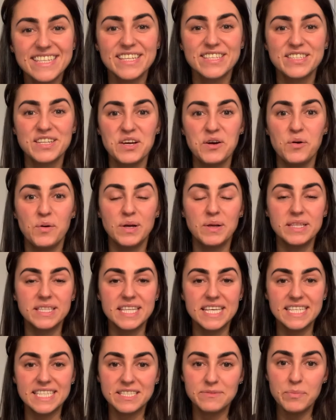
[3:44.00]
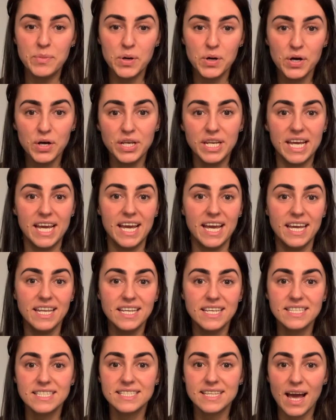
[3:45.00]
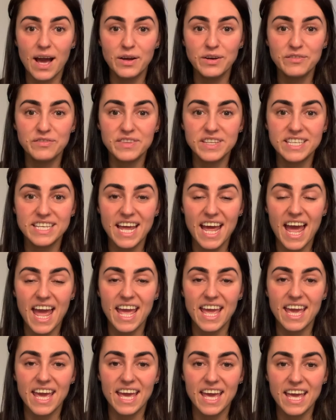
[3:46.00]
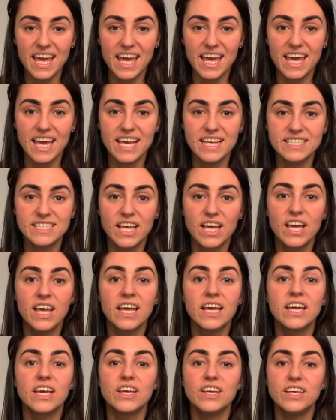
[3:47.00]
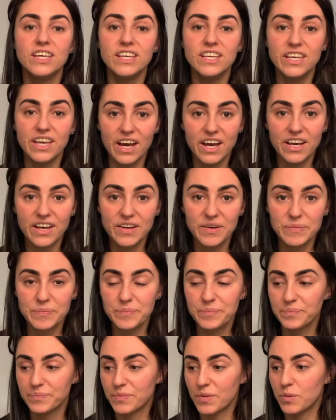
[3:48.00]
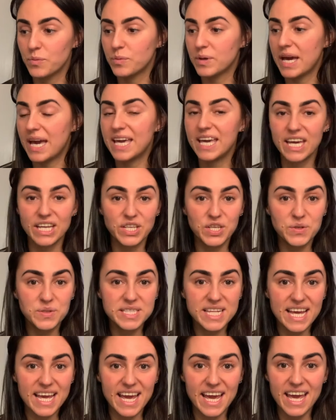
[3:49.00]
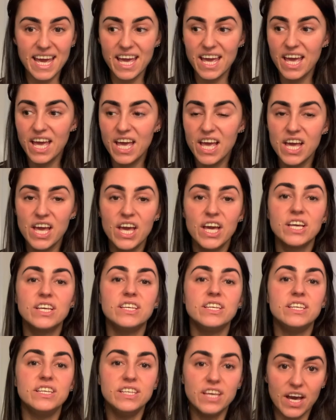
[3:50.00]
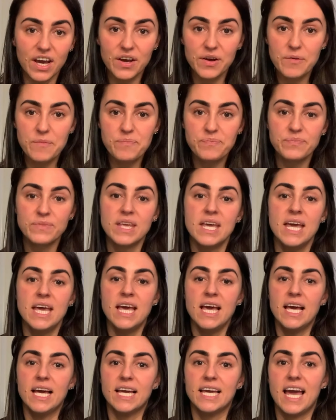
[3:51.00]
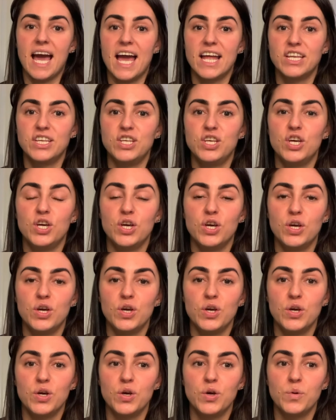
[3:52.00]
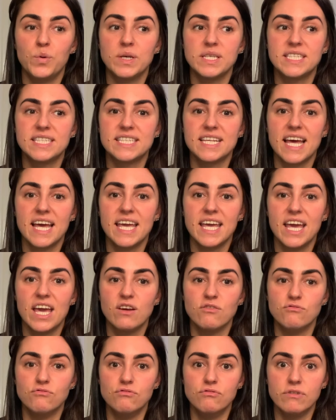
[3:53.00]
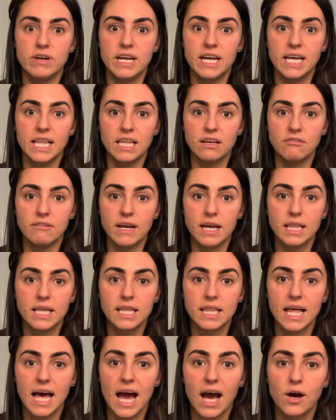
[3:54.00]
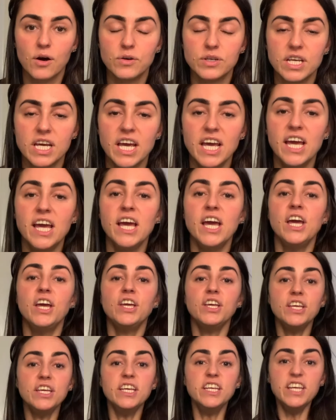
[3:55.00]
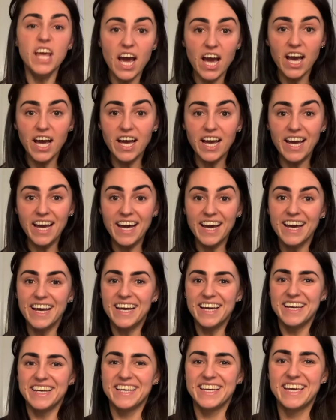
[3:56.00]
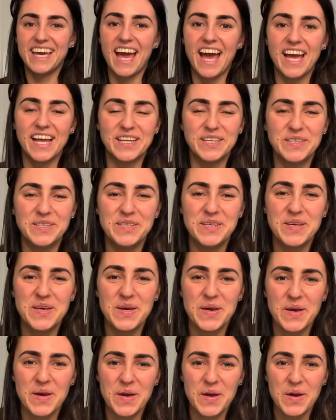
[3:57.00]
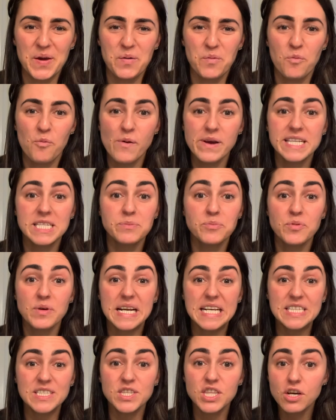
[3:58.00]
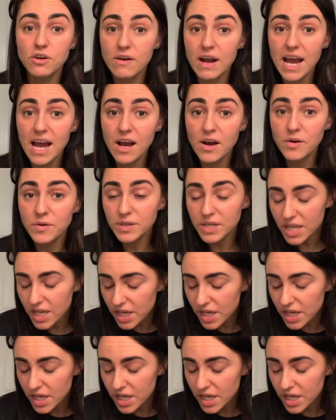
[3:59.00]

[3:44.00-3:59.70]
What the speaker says: So this morning, sound of the day is Y. Okay, can you say it? Y. Can you say it really, really loud? Yeah. Can you whisper it to the ground?